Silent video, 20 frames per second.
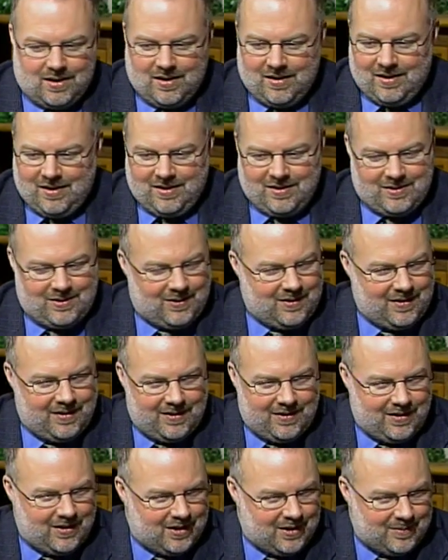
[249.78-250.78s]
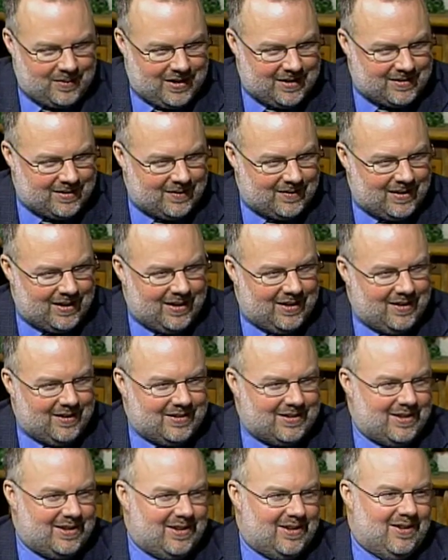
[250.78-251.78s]
And then he started to talk about something
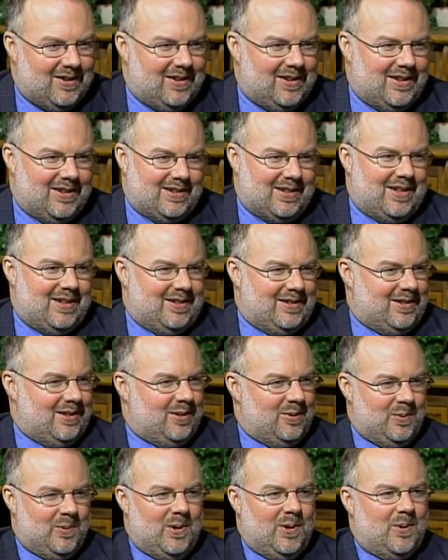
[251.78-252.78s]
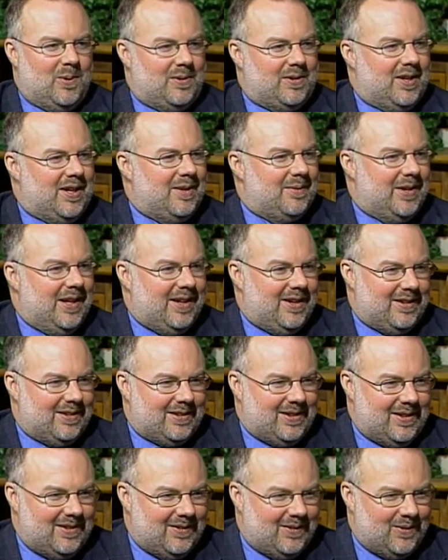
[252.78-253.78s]
else, and the audience kind of said, "Whoa, time
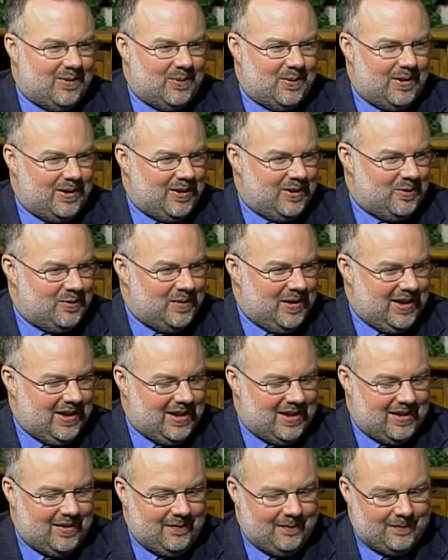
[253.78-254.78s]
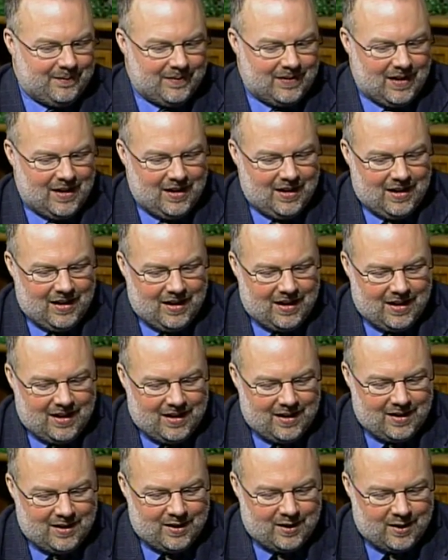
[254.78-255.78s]
out. What do you mean?"
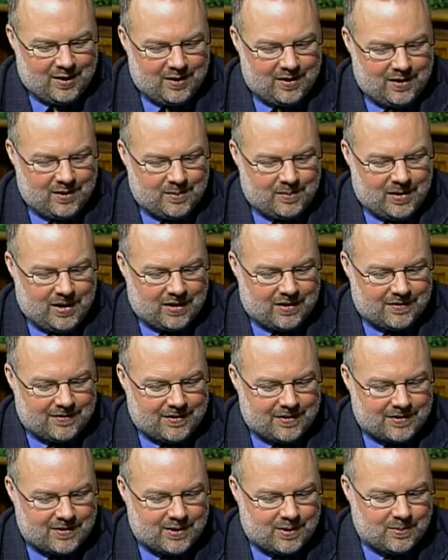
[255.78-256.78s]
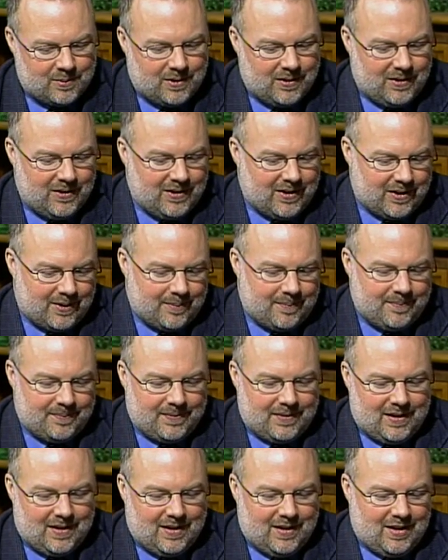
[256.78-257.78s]
And the demographer said, "Well, look,
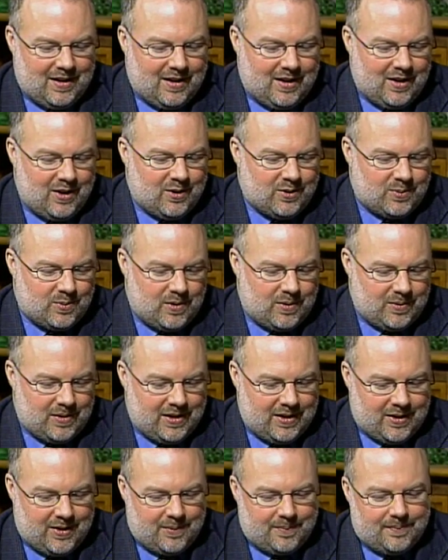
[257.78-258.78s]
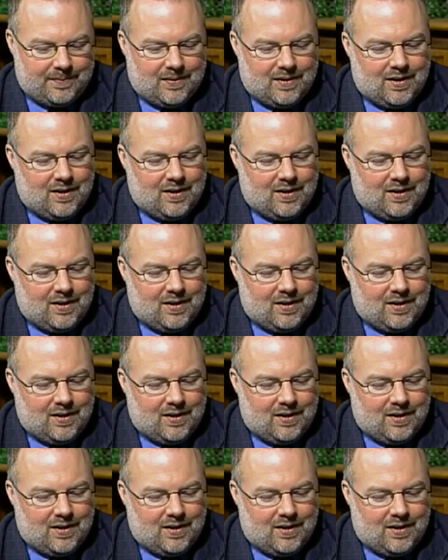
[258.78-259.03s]
here's what we know.